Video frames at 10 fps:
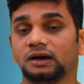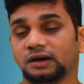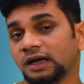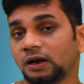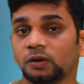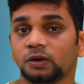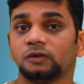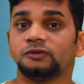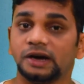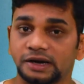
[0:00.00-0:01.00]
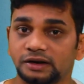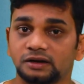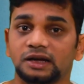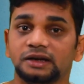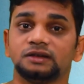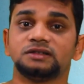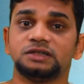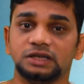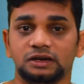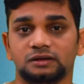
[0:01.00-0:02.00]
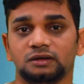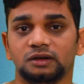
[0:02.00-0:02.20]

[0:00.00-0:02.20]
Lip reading: alloy of iron like steel,